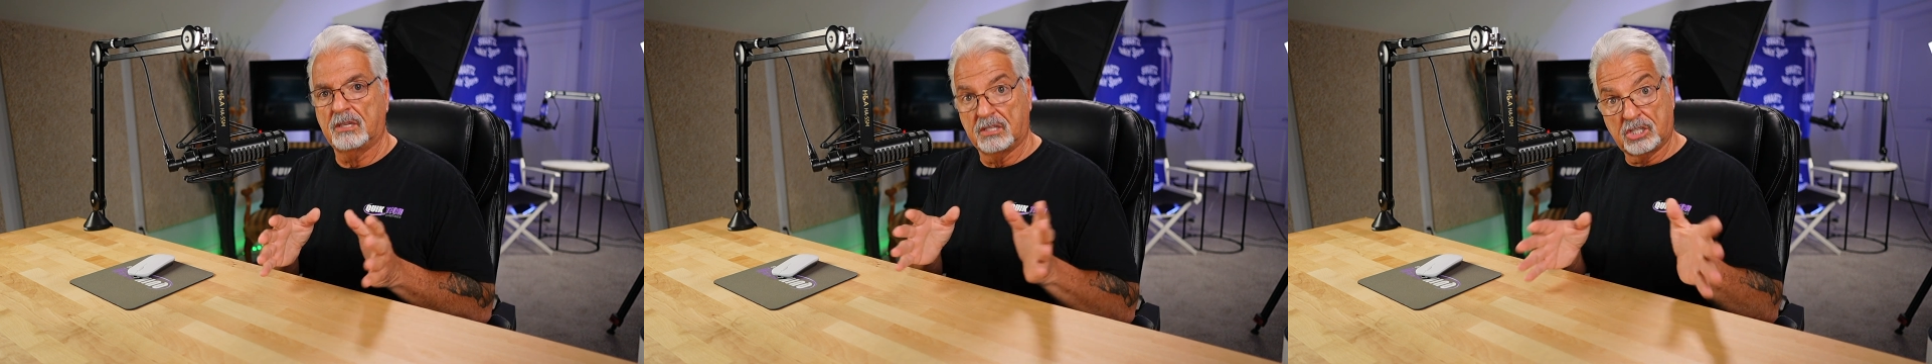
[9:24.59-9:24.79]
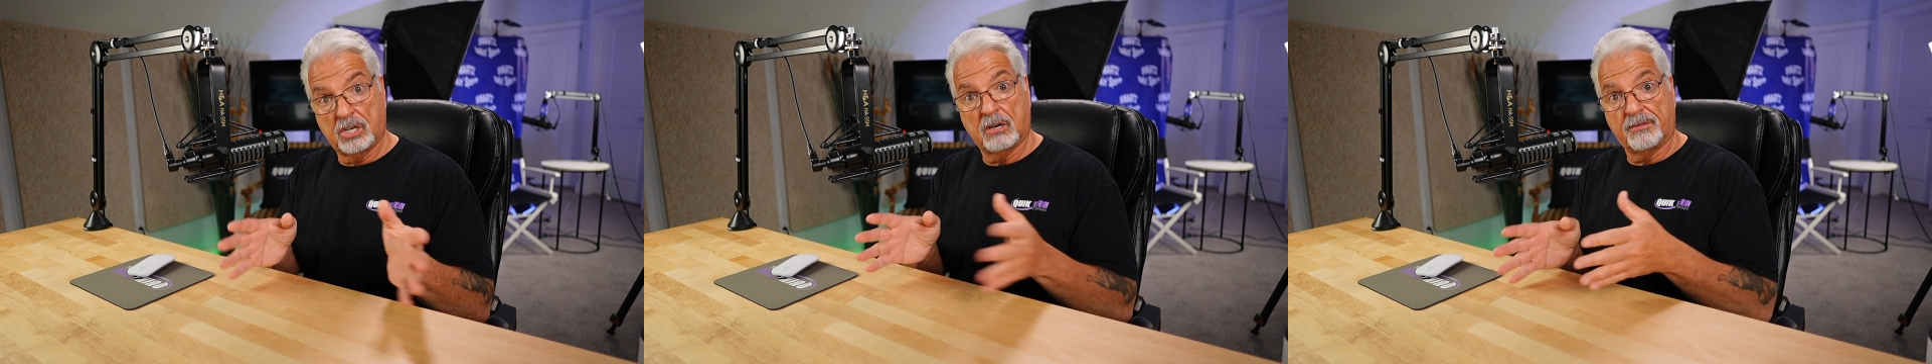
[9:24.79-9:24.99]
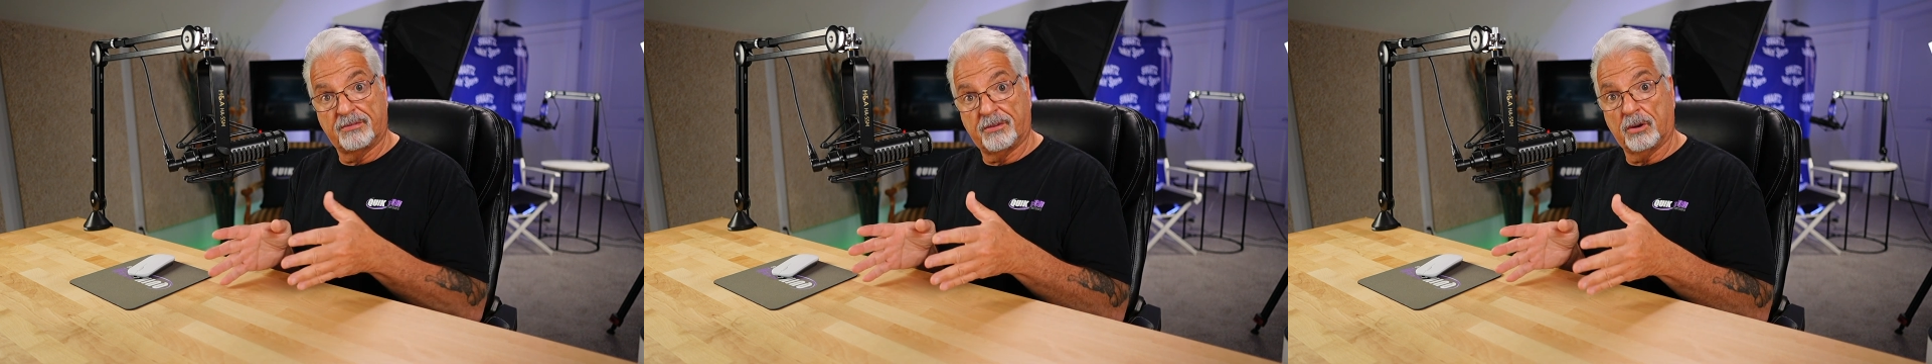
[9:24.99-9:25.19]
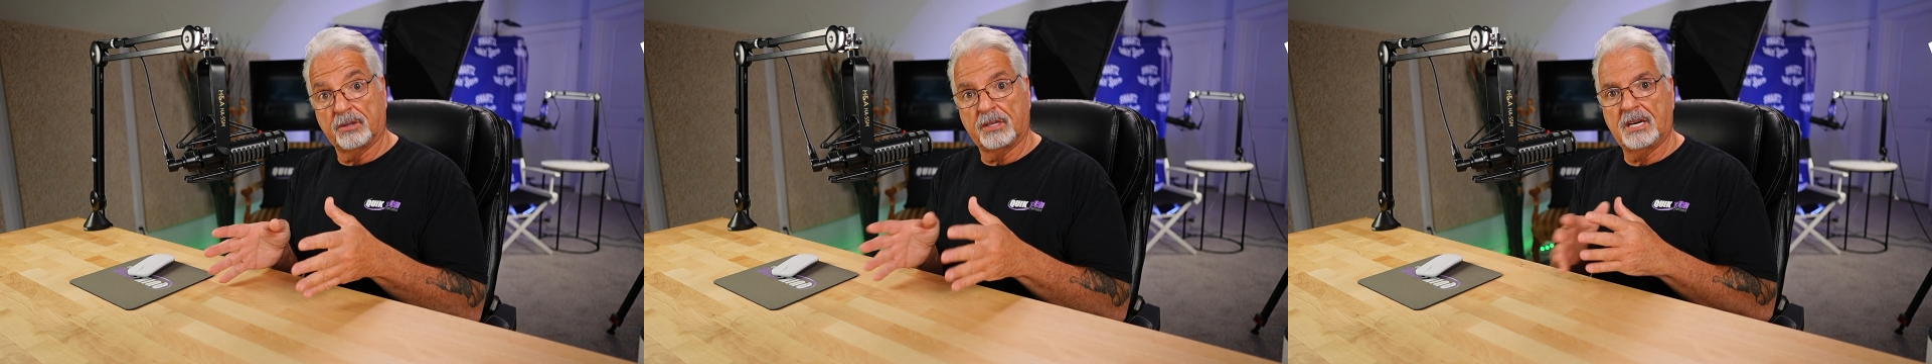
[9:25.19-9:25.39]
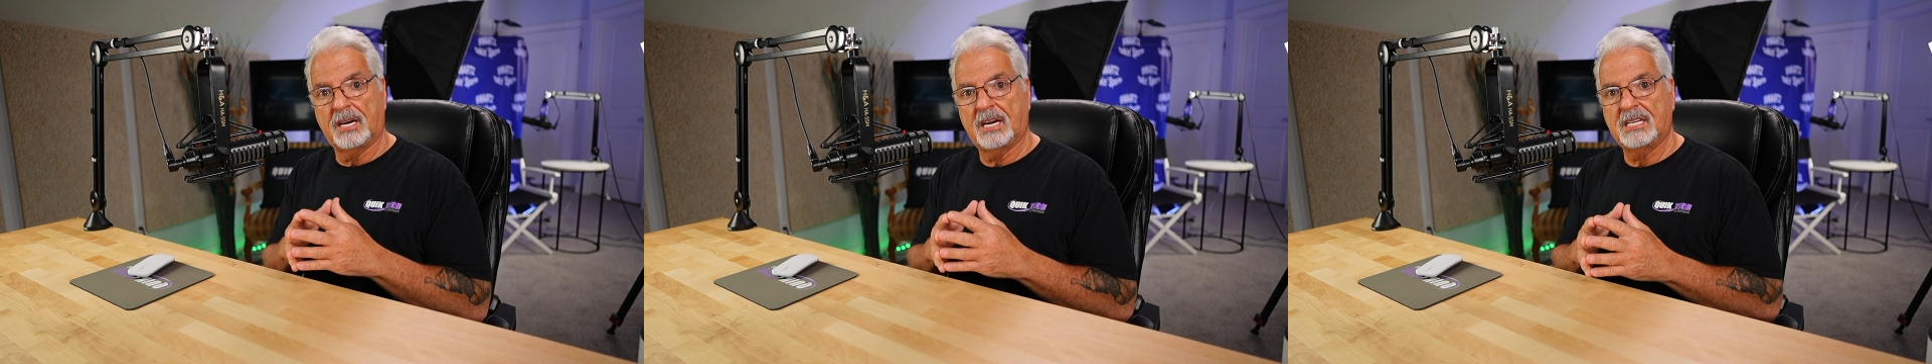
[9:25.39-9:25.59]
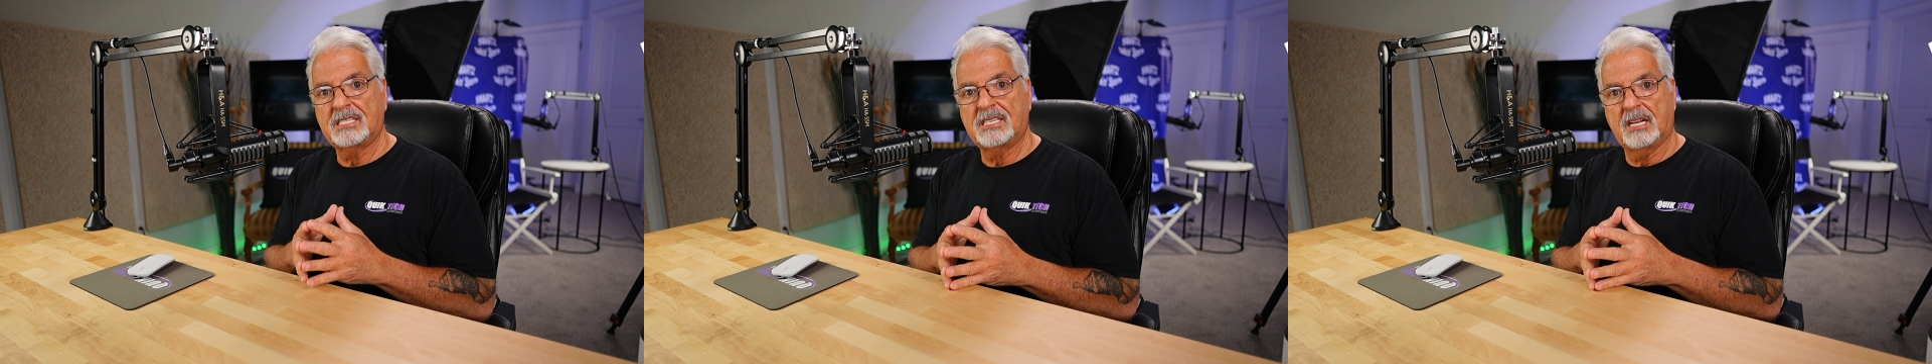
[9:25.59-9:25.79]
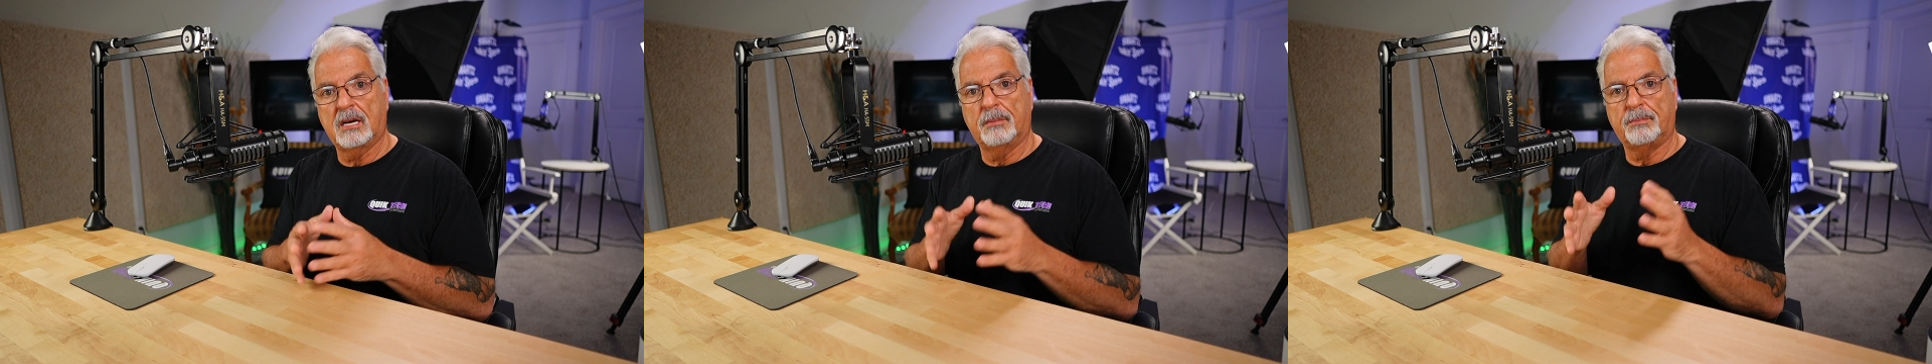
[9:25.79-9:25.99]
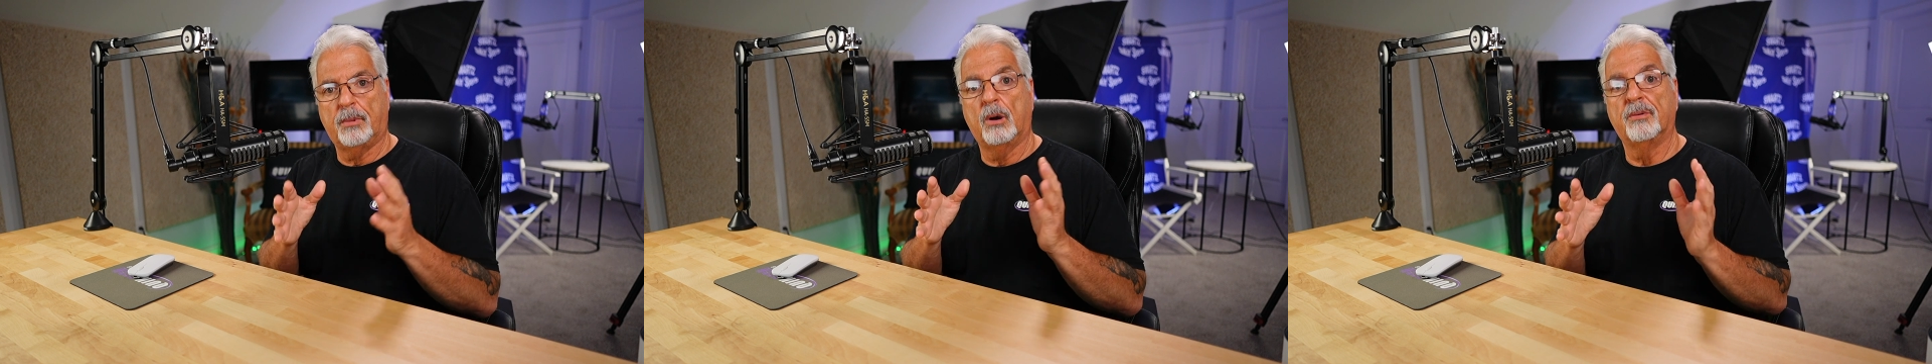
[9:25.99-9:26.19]
shared folder that I set
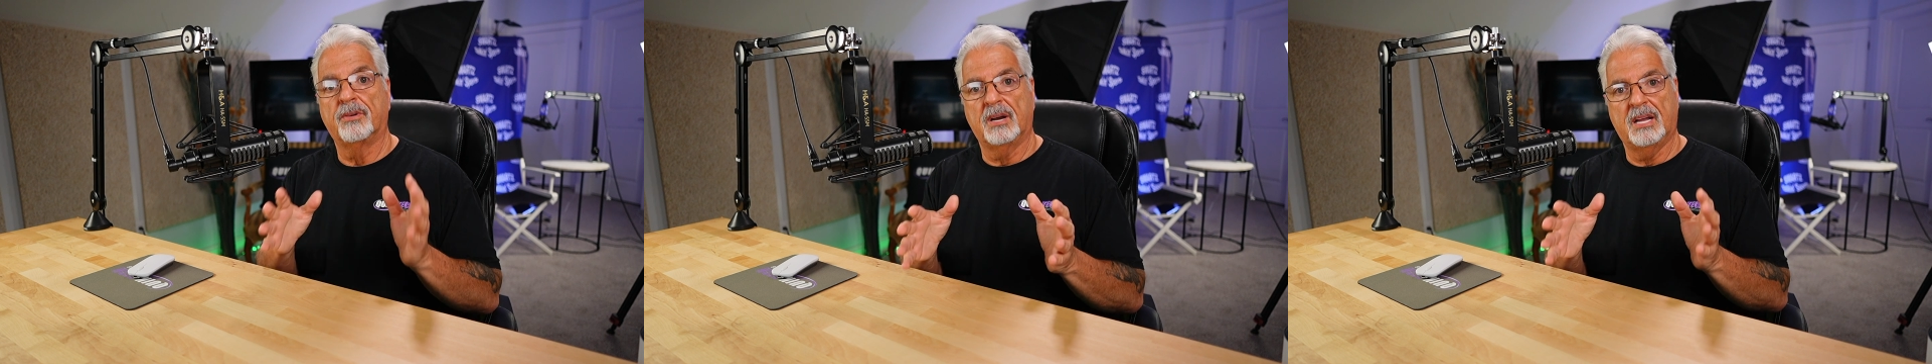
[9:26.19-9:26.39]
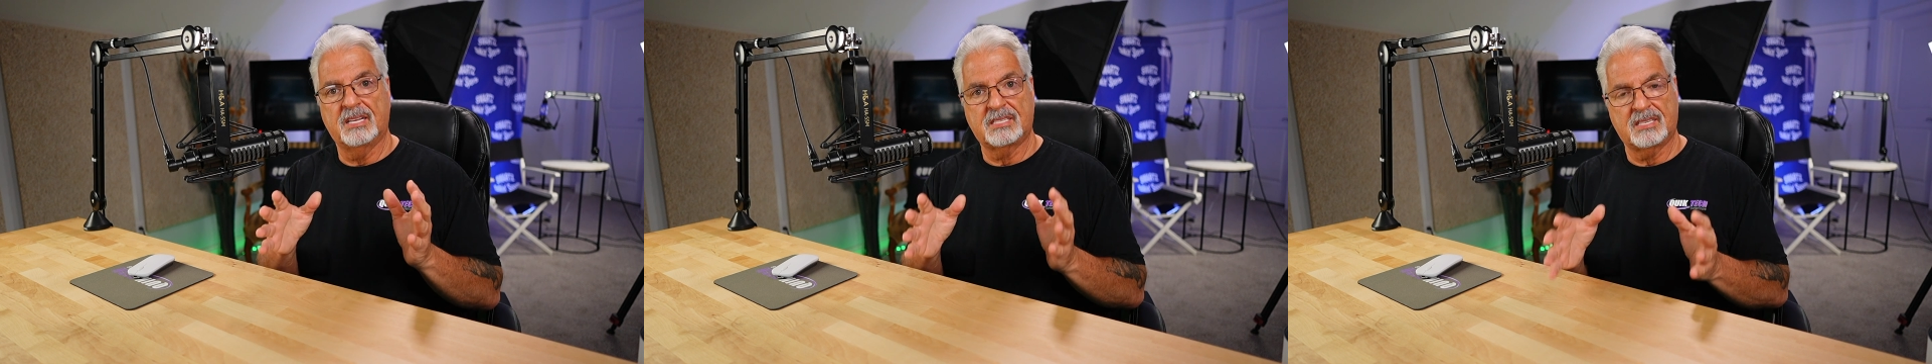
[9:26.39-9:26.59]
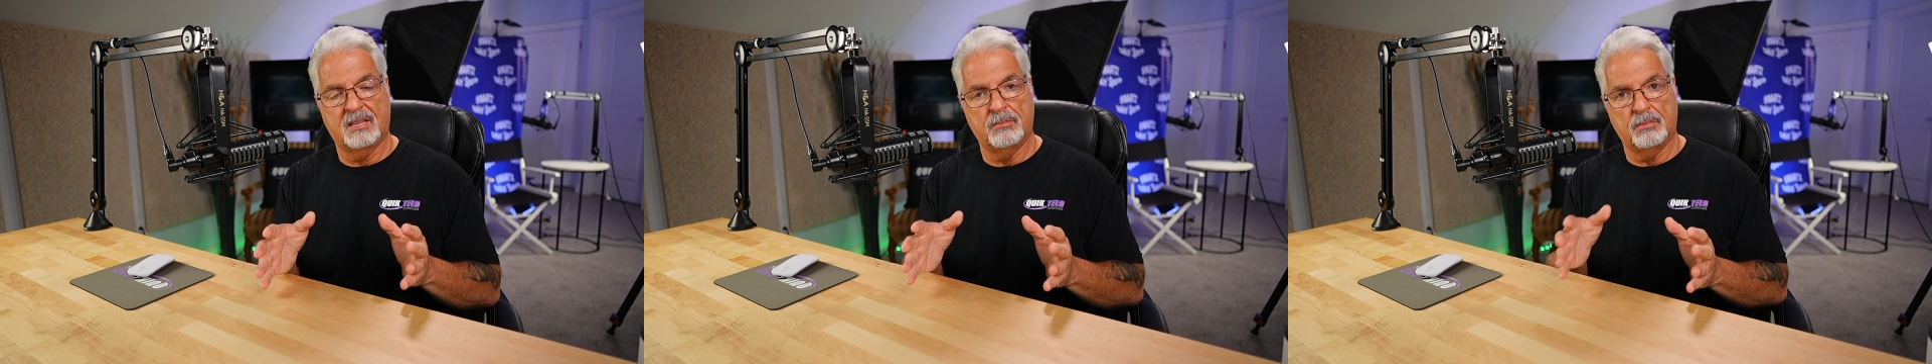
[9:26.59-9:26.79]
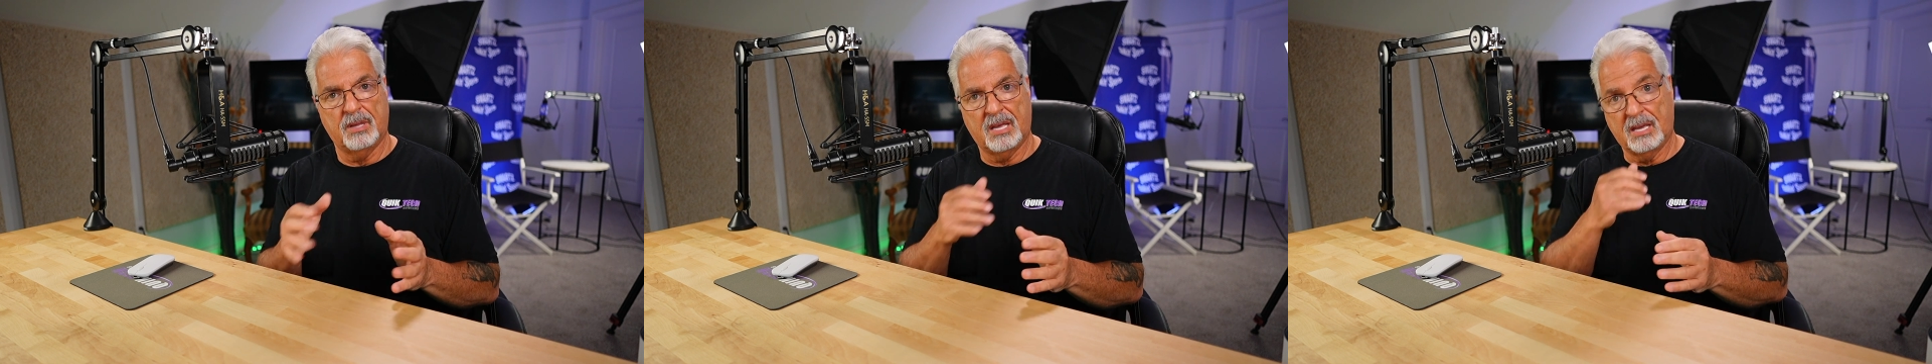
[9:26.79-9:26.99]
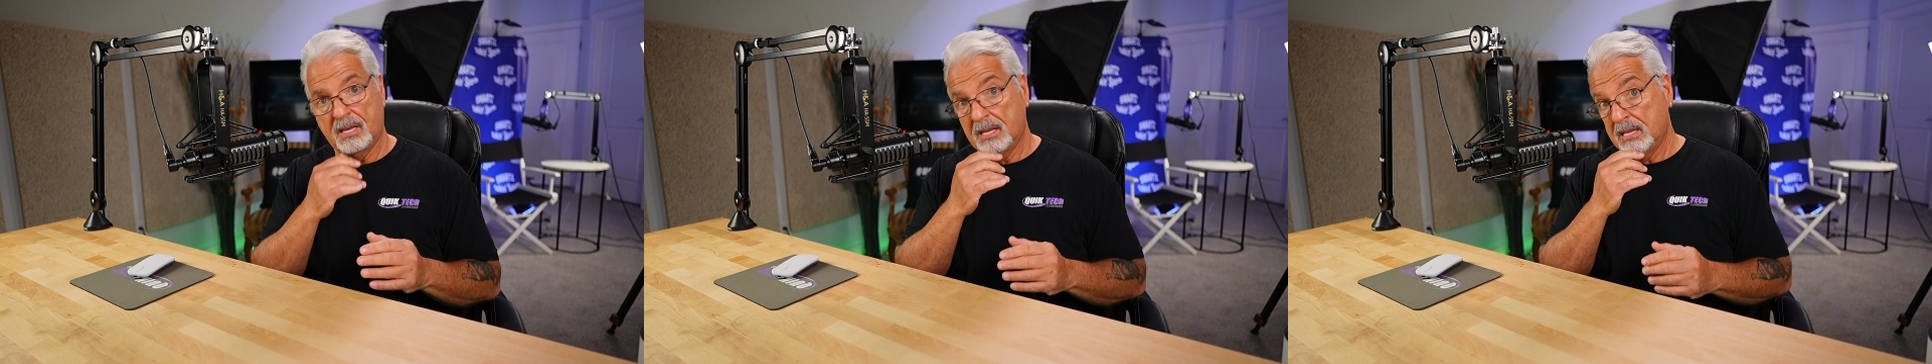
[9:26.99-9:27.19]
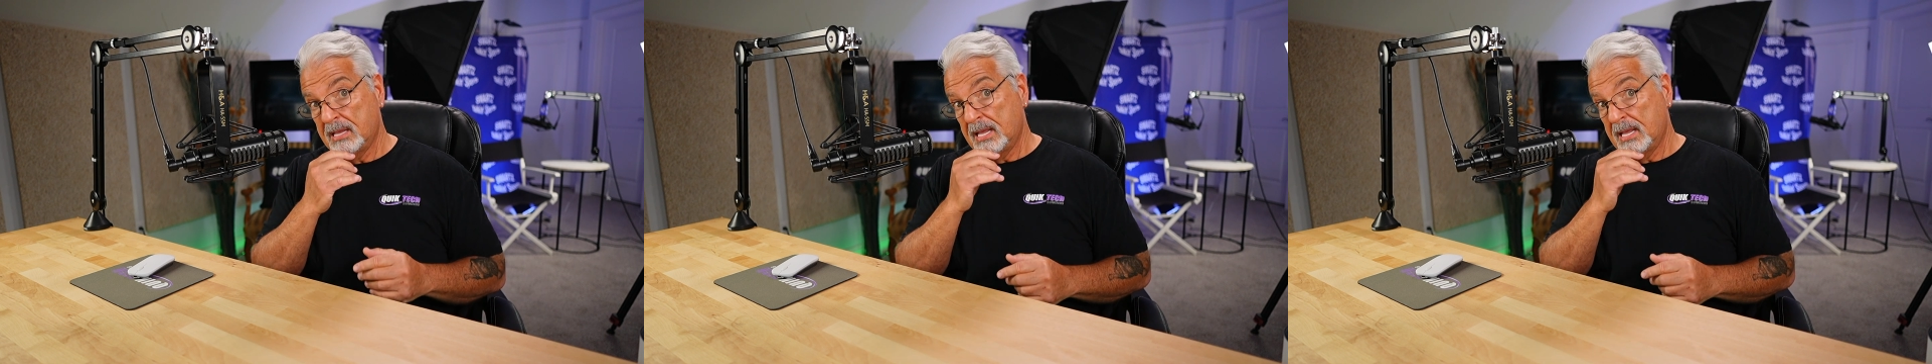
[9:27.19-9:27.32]
up over SMB.